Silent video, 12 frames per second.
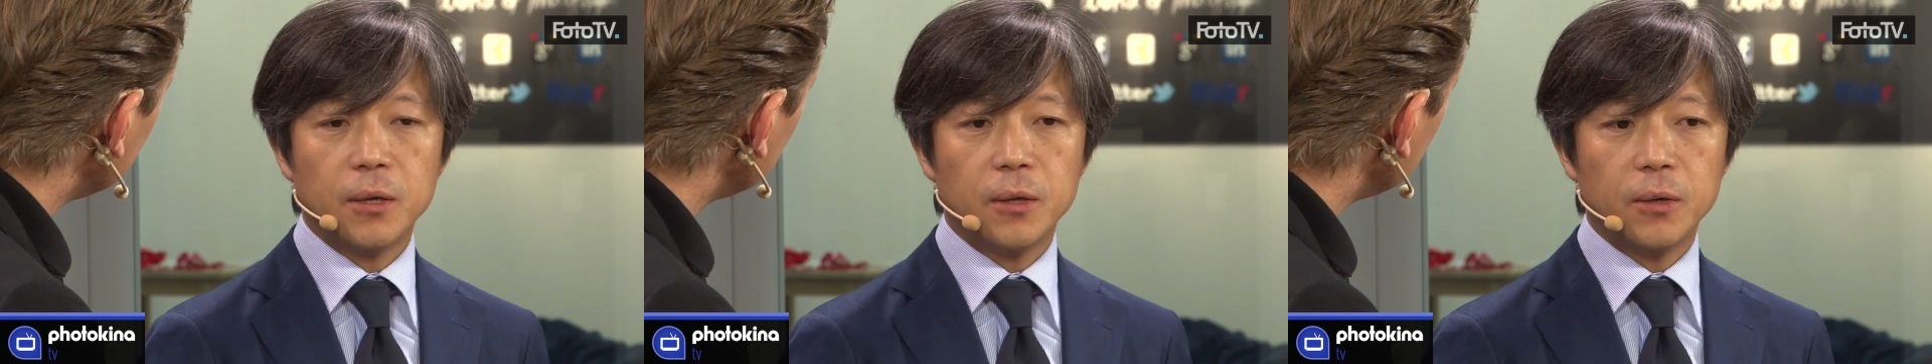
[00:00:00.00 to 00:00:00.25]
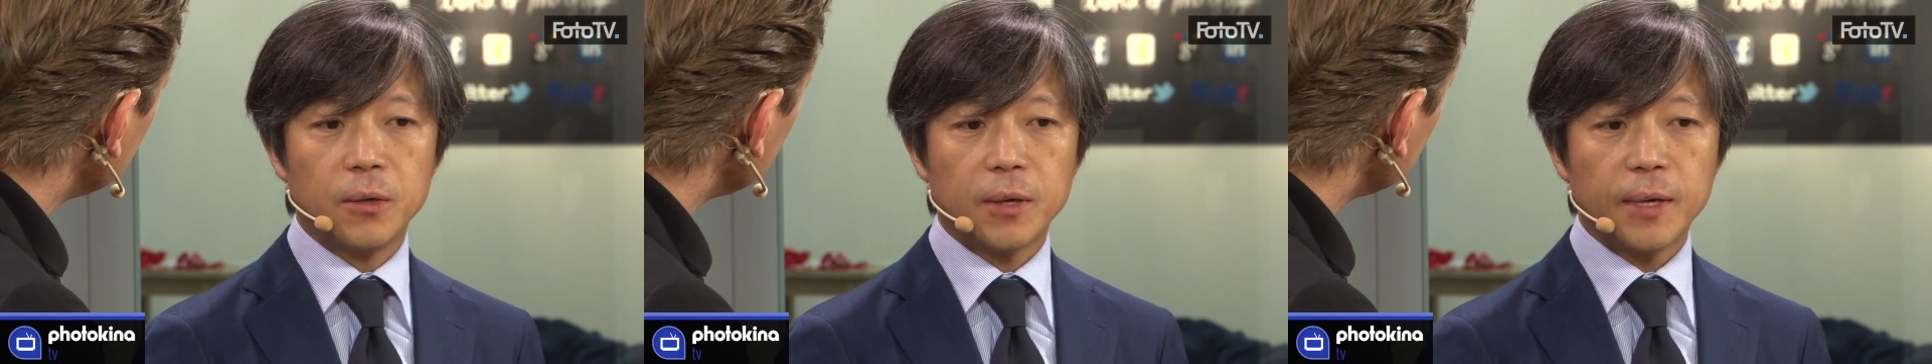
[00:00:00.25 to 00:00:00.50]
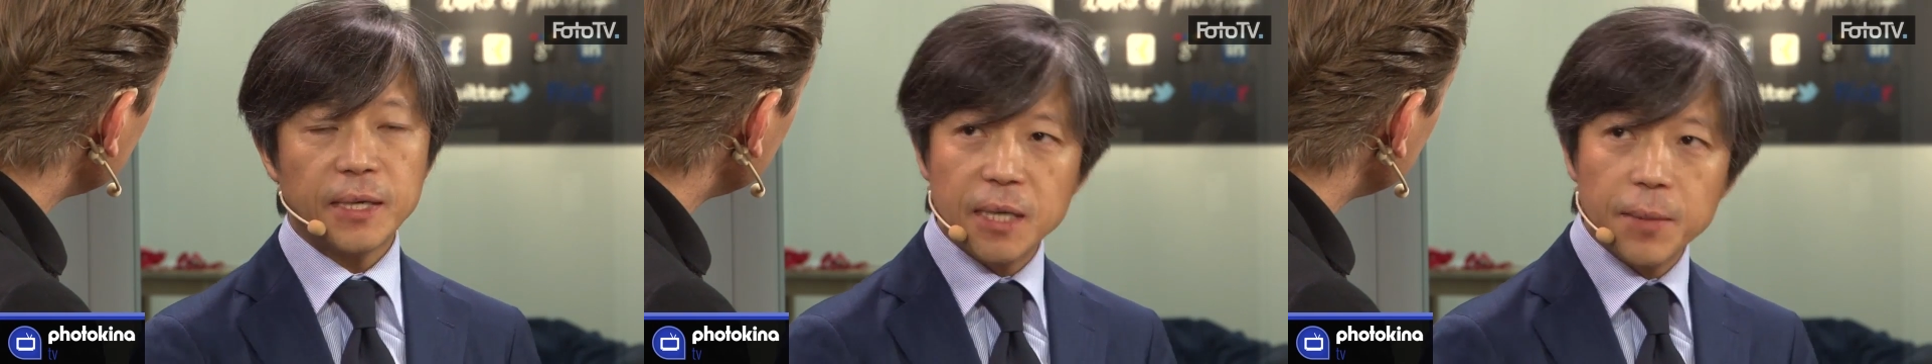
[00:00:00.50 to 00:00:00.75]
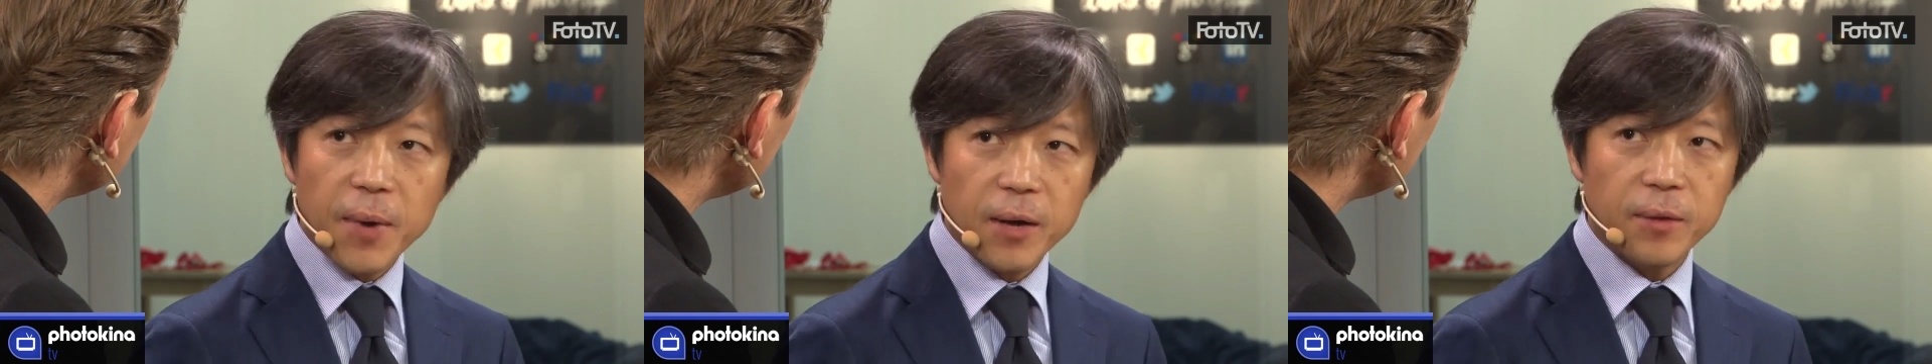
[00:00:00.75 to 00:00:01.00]
to
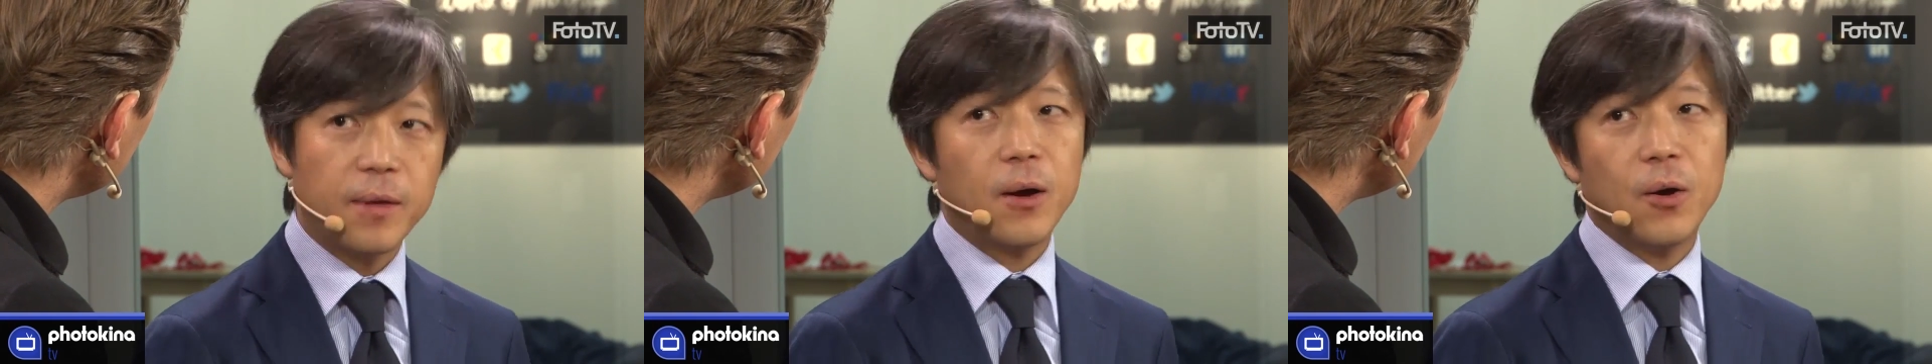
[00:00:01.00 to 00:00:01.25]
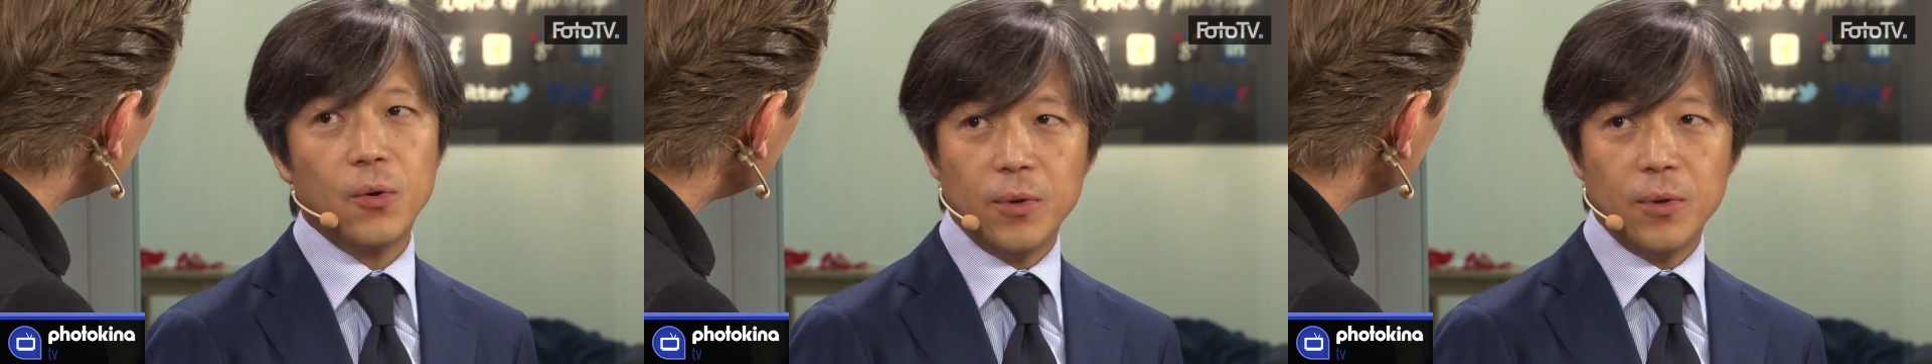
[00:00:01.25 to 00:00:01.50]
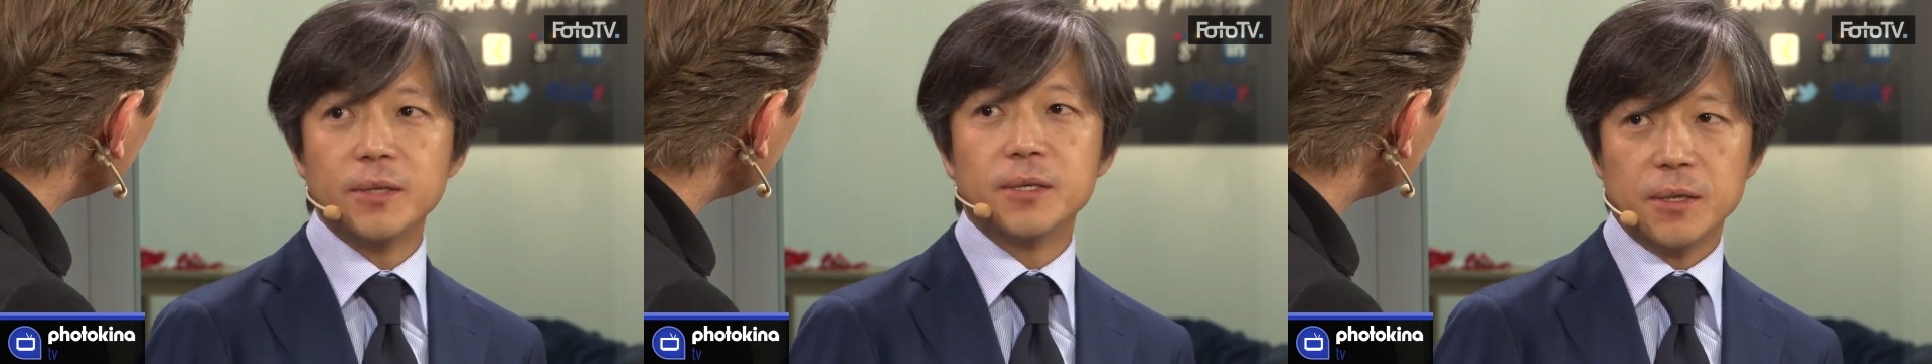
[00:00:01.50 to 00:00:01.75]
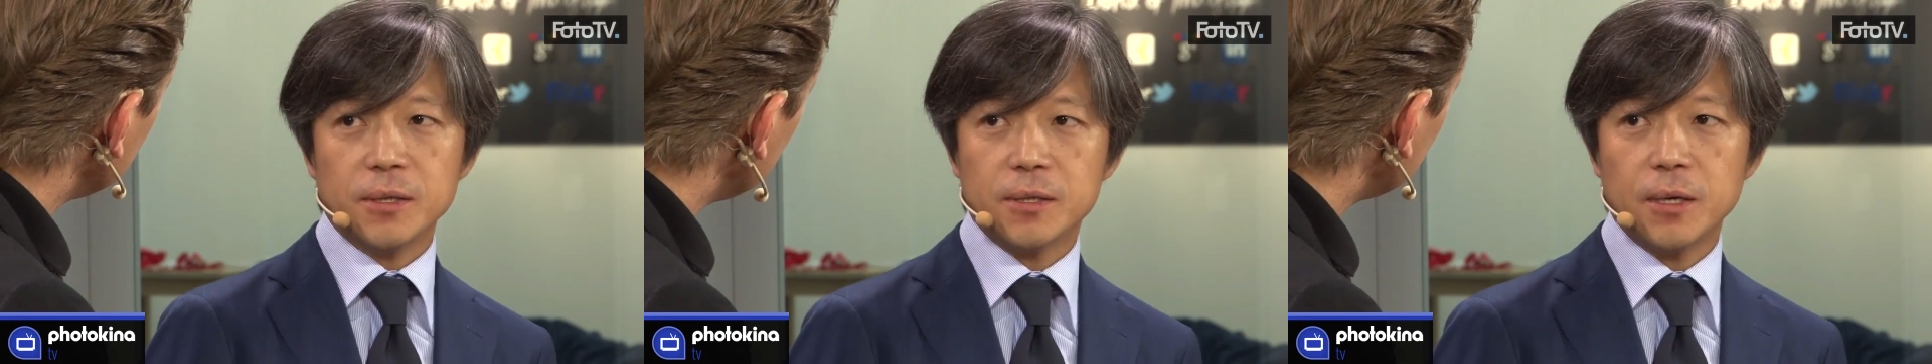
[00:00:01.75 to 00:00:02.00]
customize their own
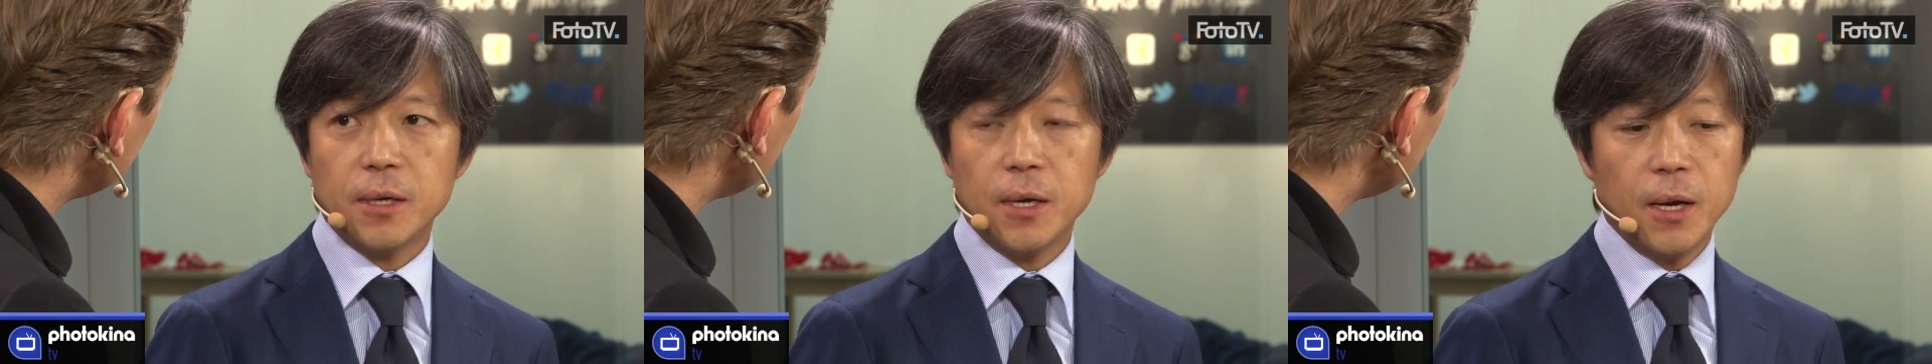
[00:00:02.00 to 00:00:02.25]
lenses.